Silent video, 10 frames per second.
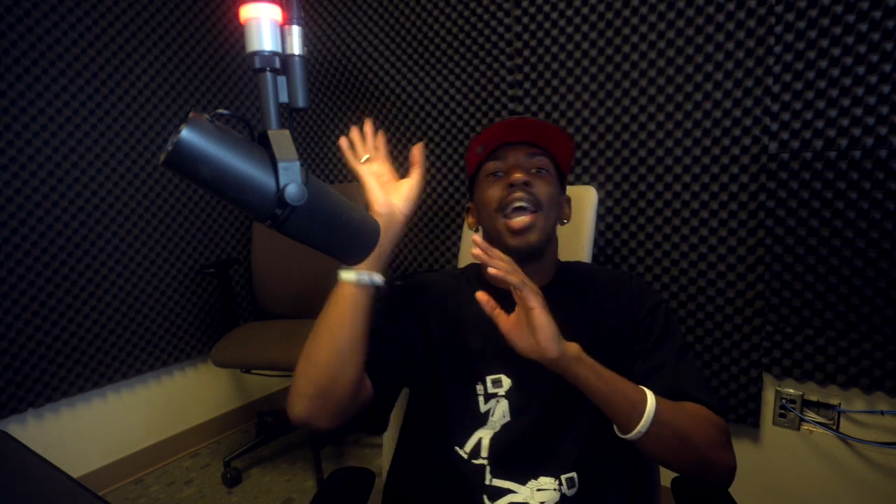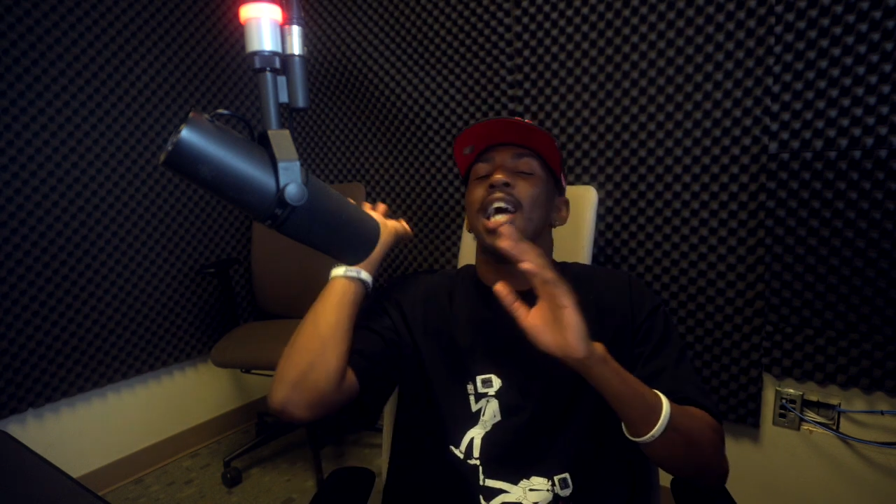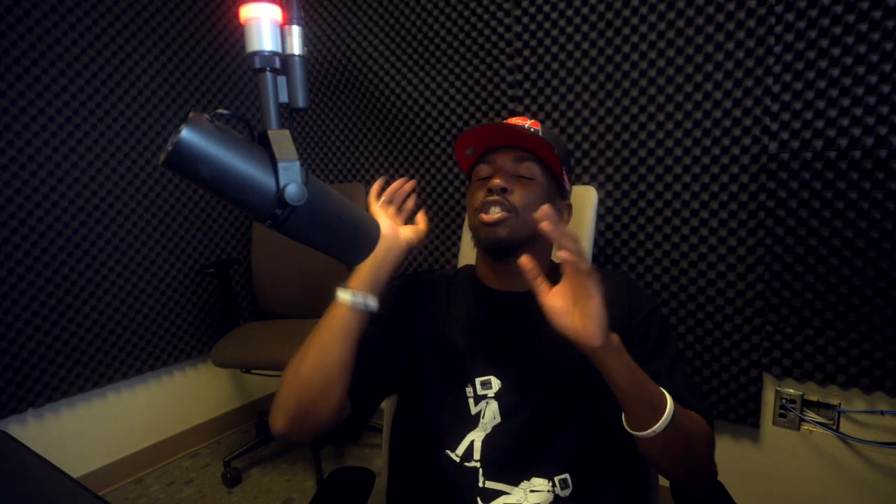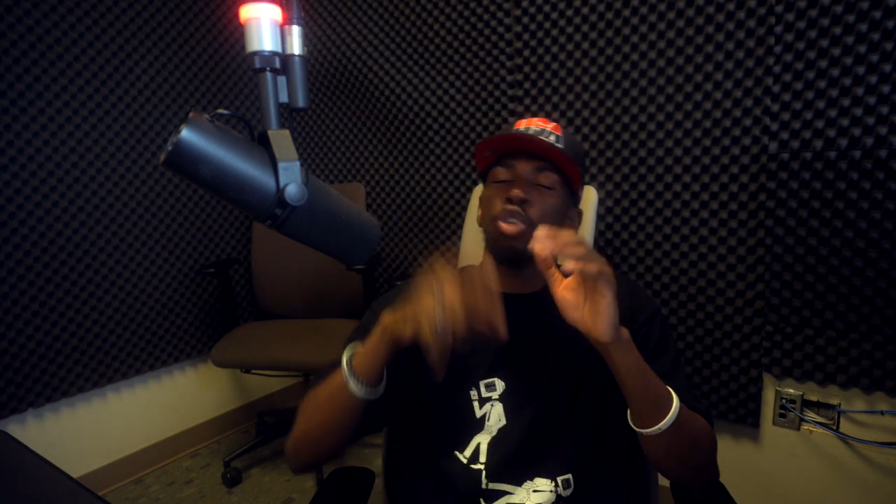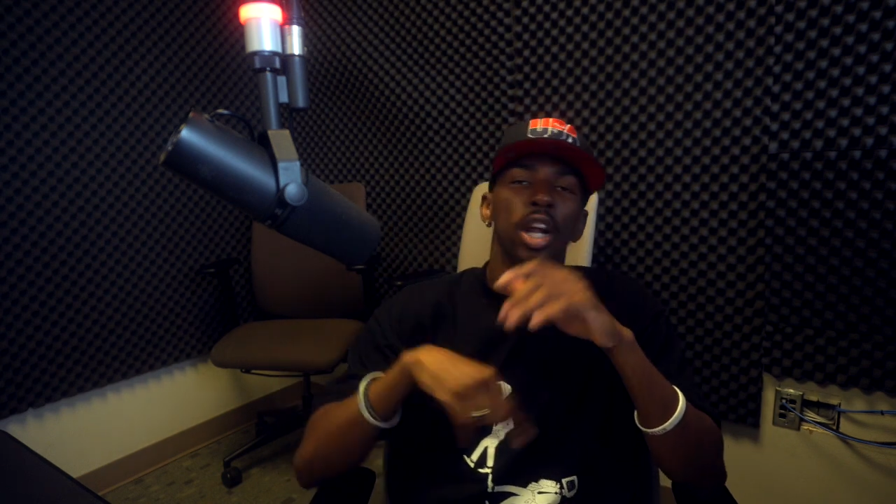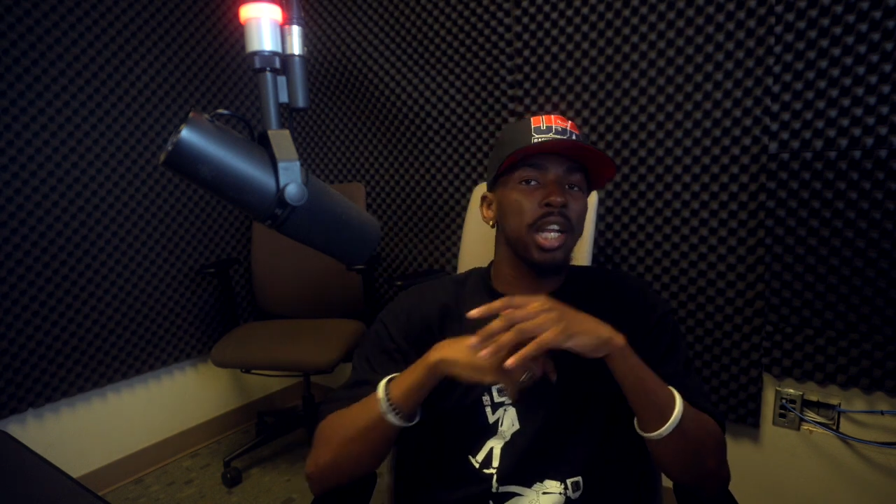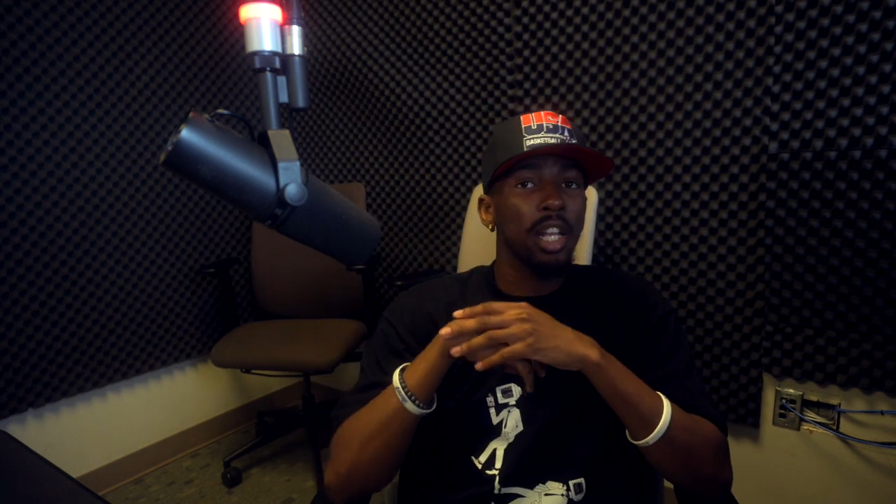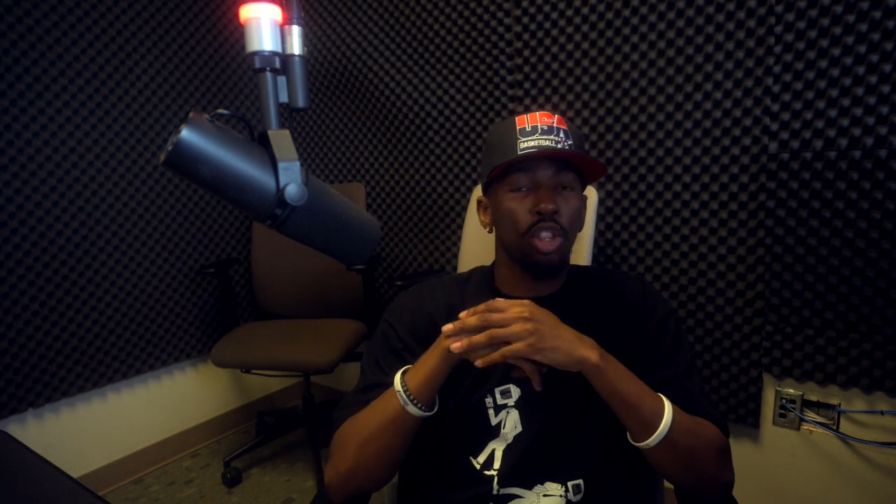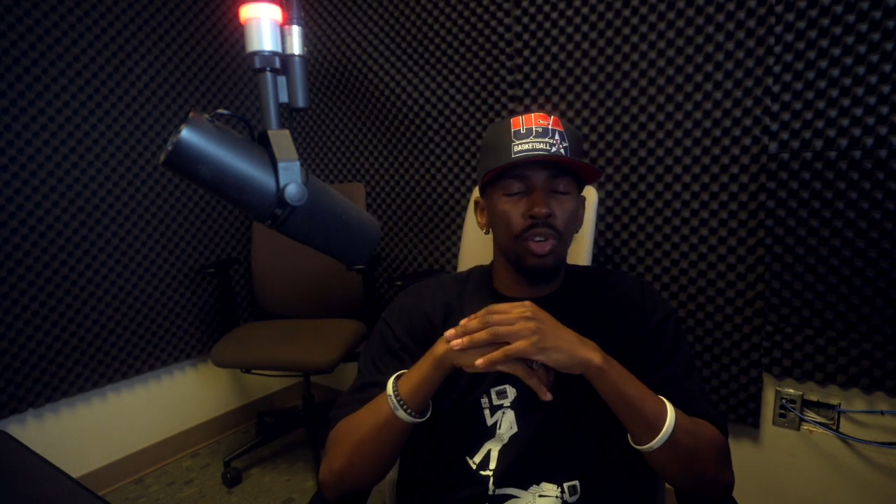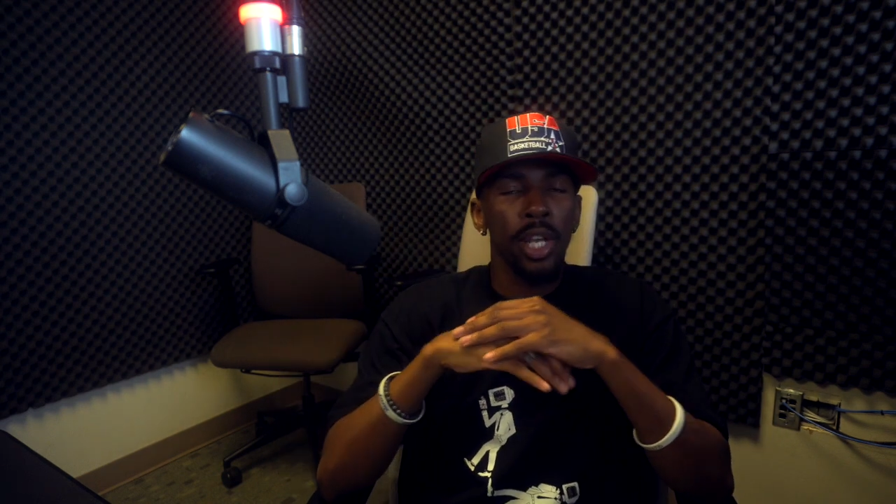and draining
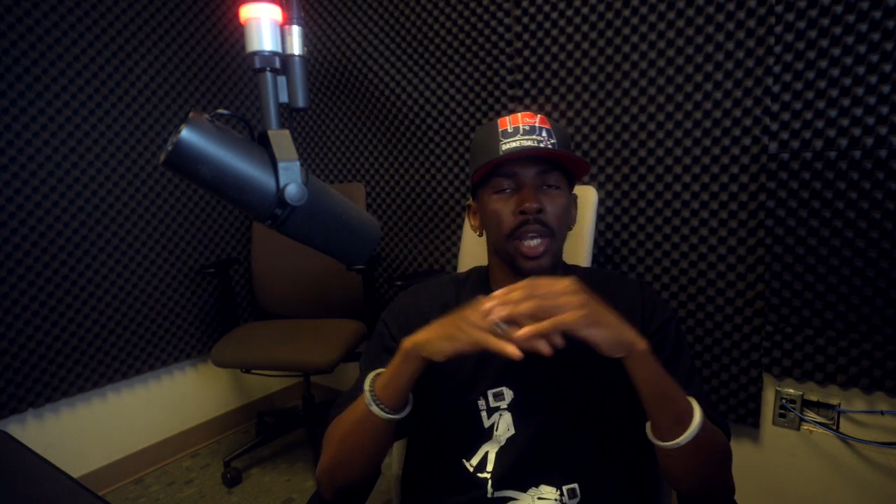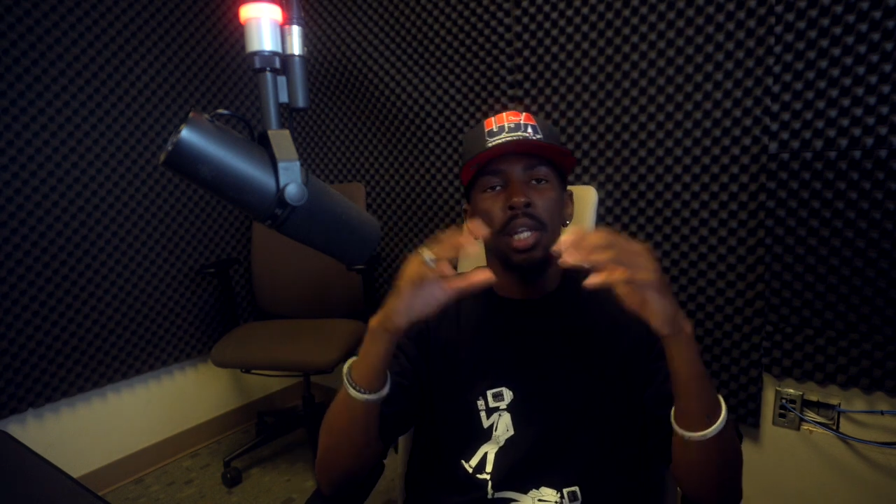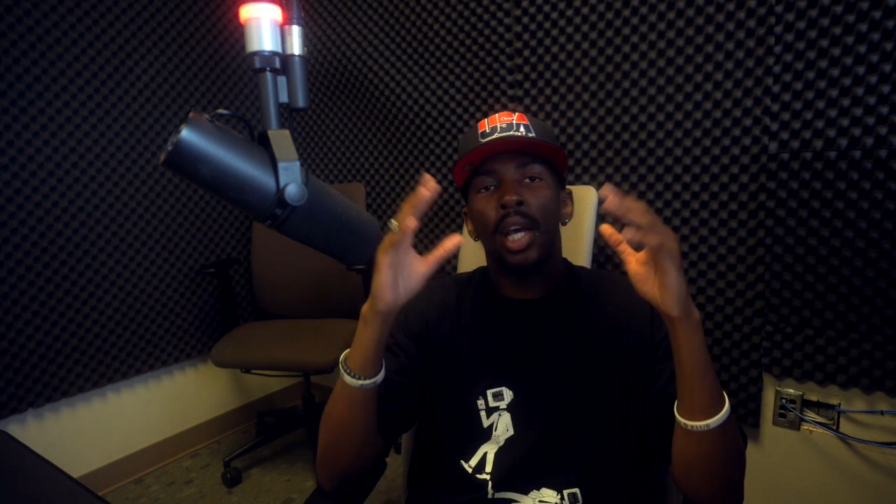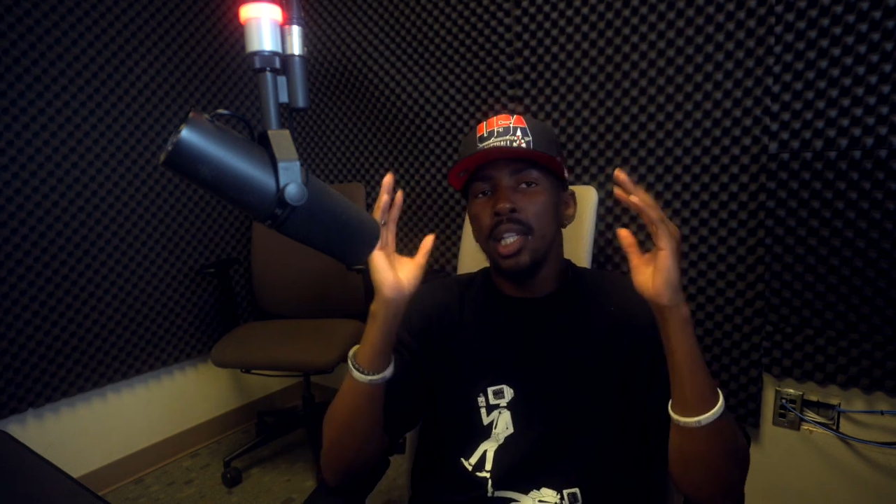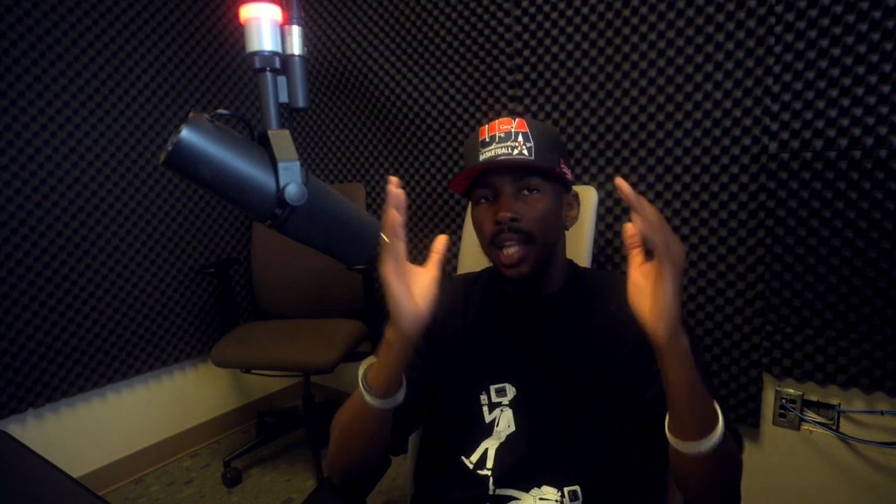that three in.